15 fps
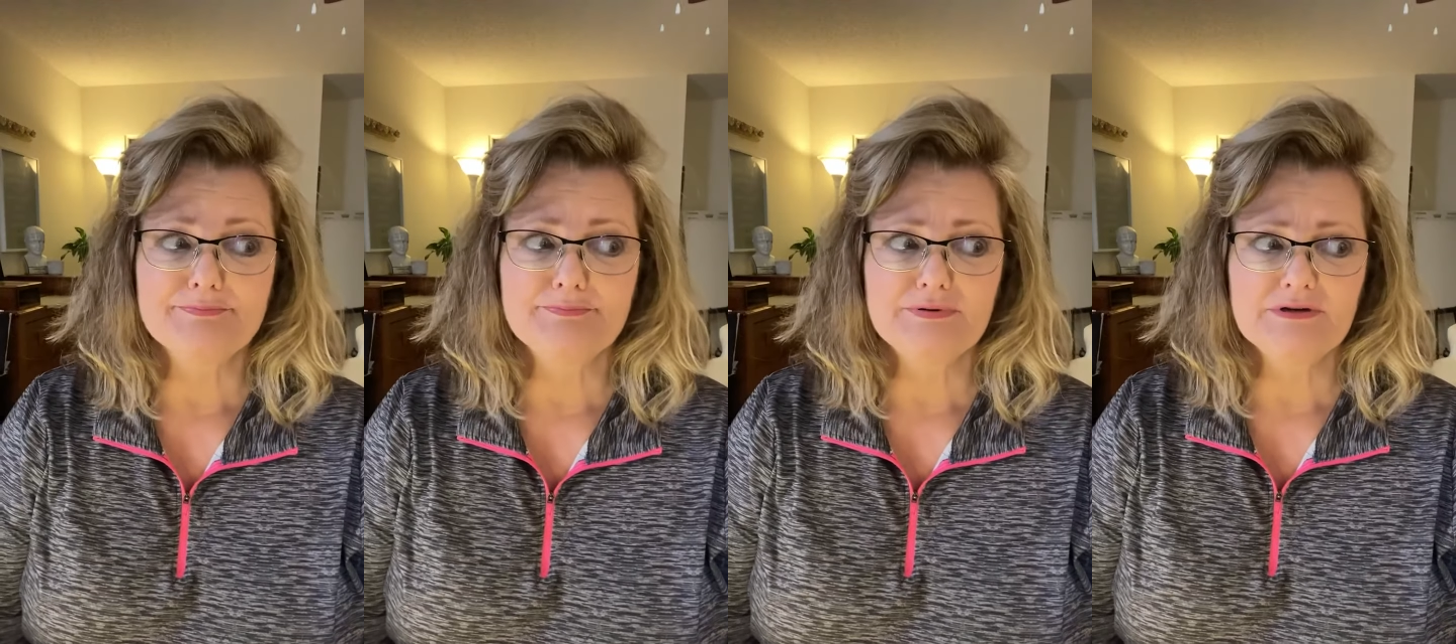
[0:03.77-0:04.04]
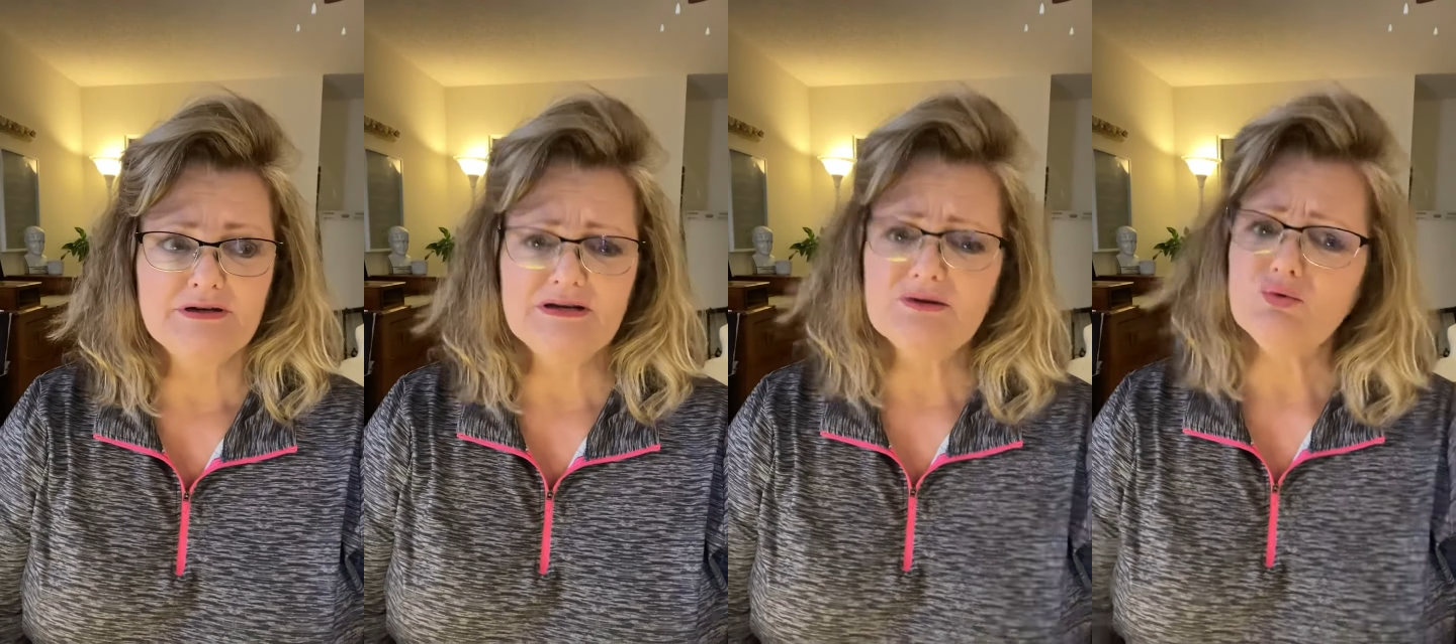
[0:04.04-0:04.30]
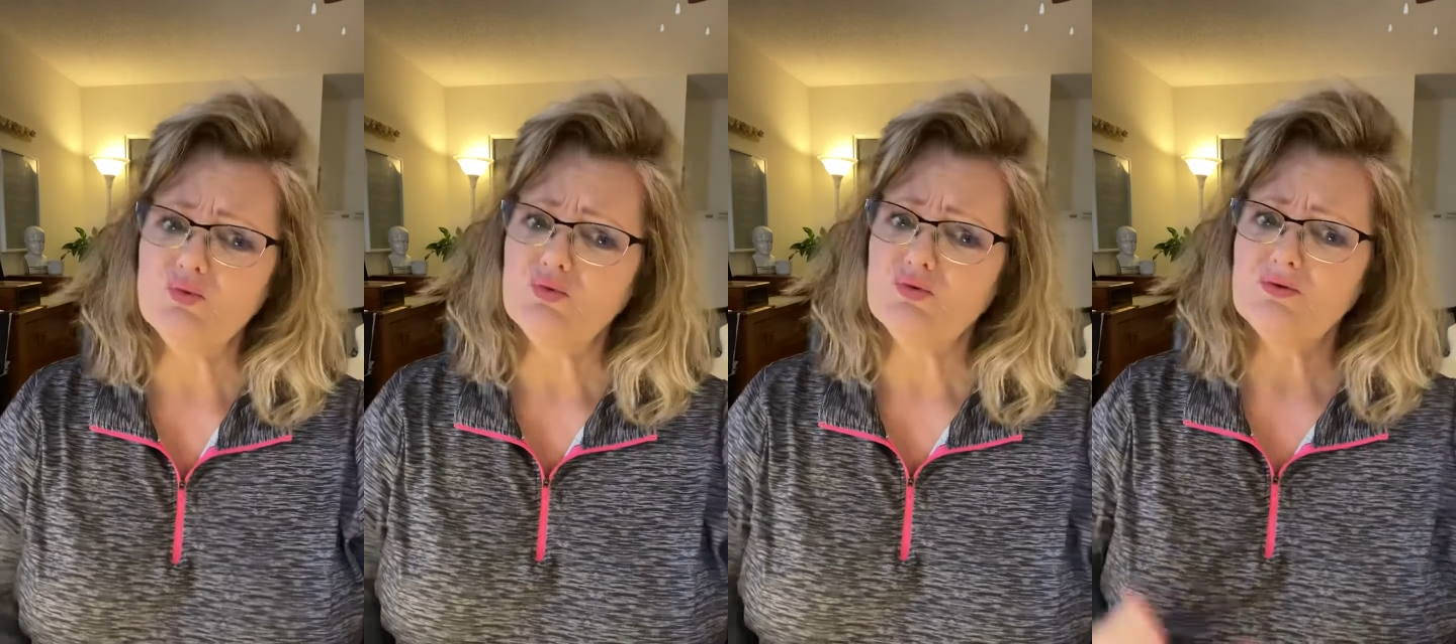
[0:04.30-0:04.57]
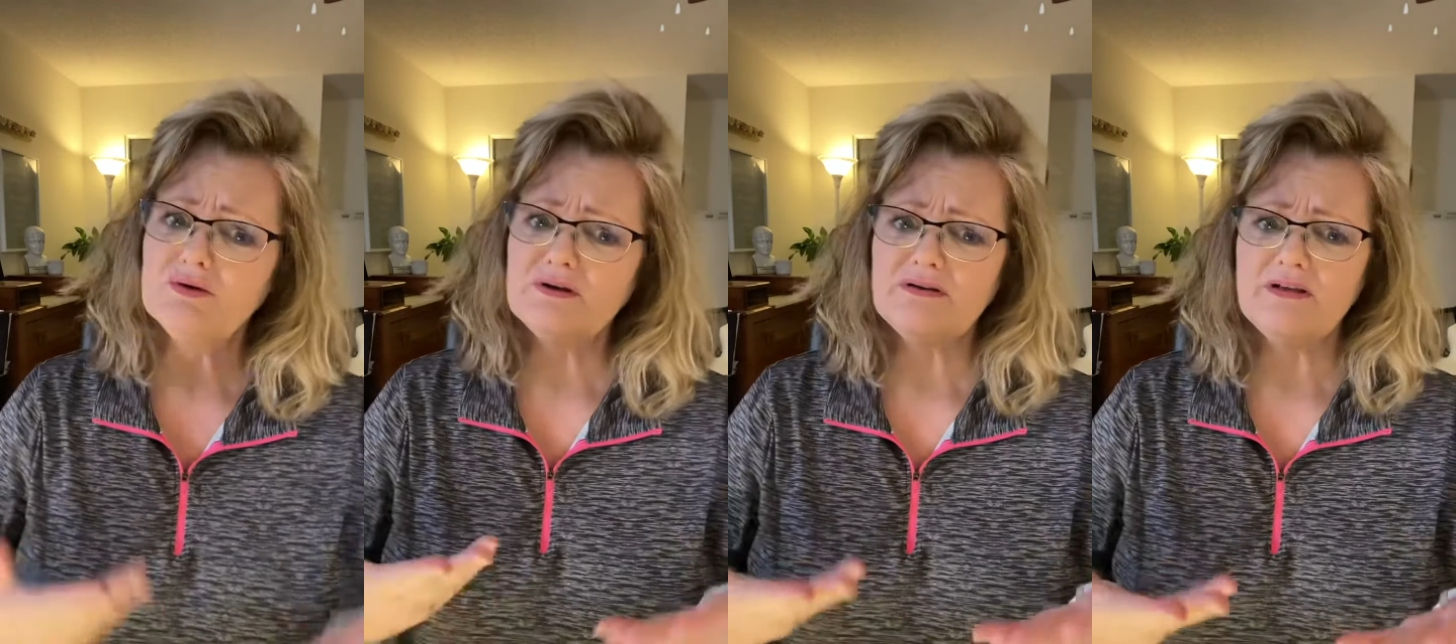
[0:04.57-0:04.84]
but
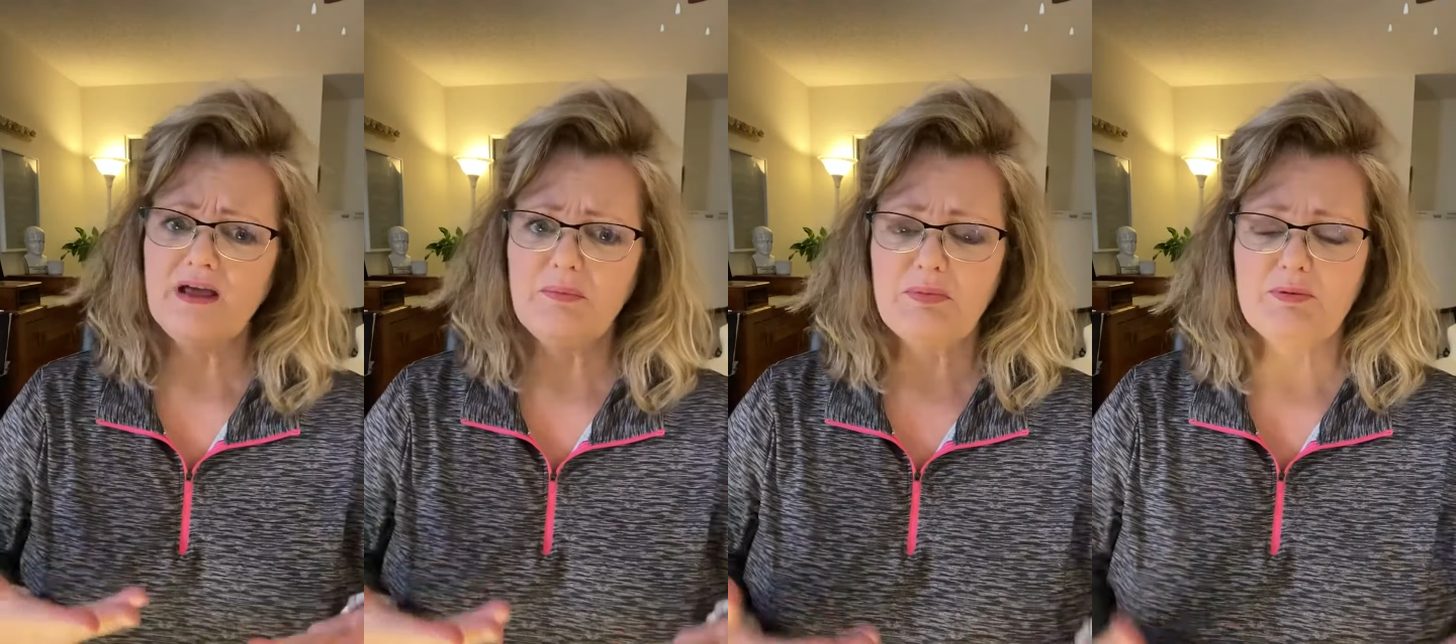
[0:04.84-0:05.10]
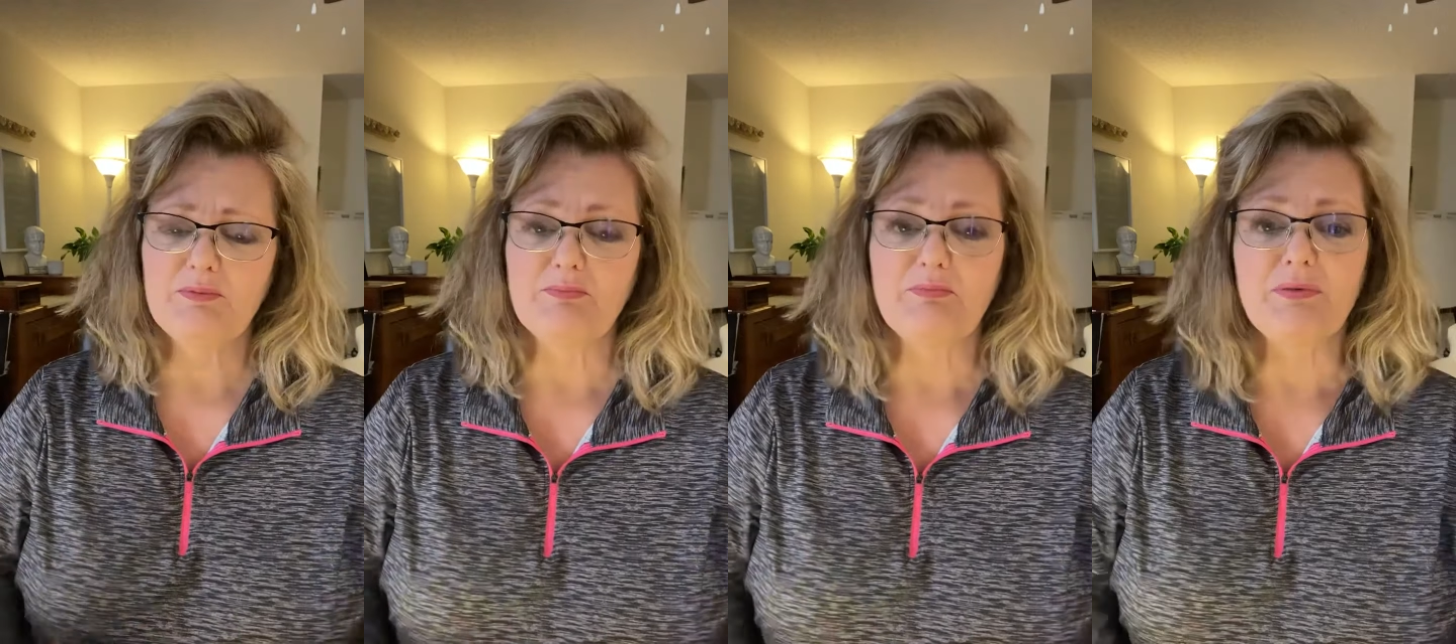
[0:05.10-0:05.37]
what type of